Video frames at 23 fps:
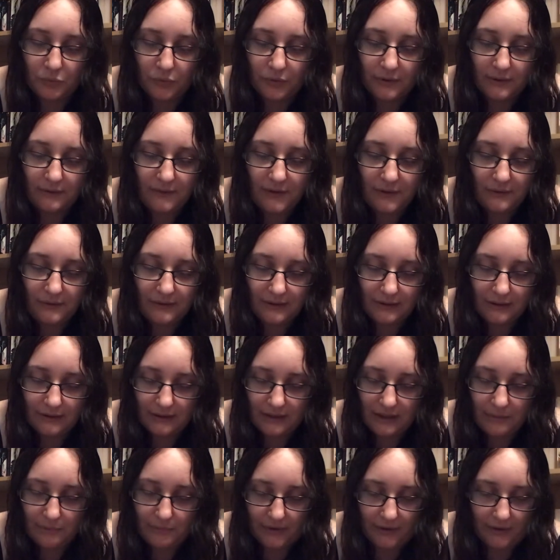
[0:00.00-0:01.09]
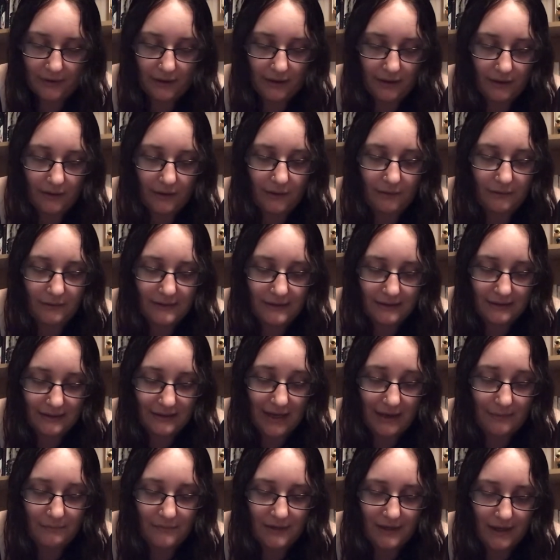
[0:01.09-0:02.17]
that has both of you sleeping in
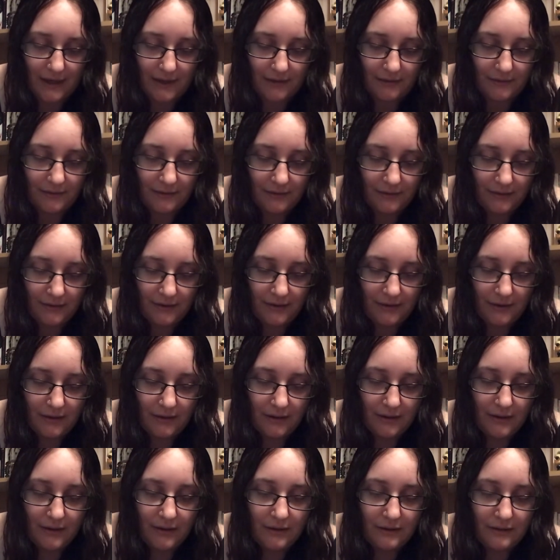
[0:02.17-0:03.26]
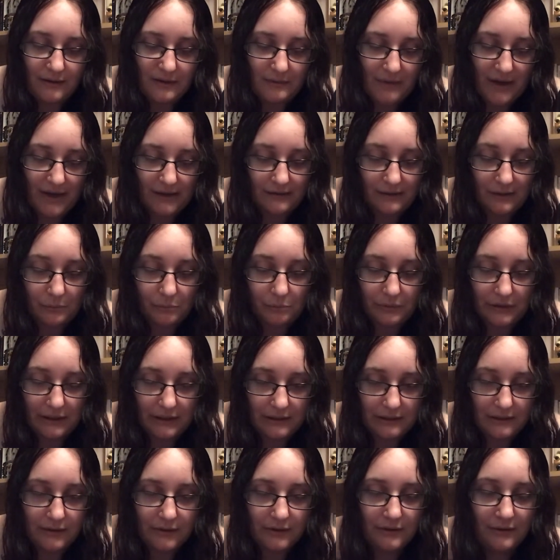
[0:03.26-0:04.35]
the same tent. Demise
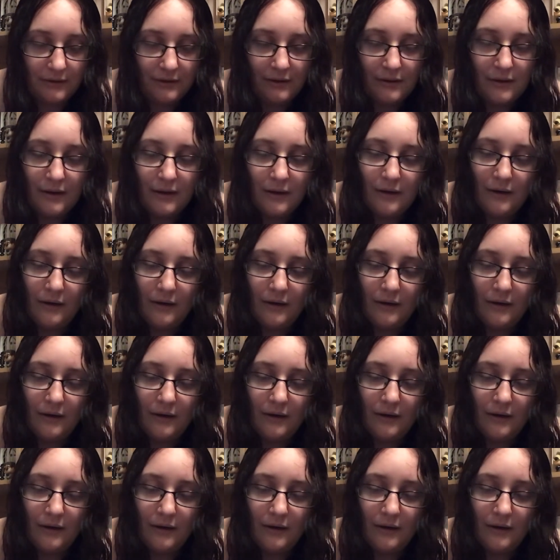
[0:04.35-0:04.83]
complete.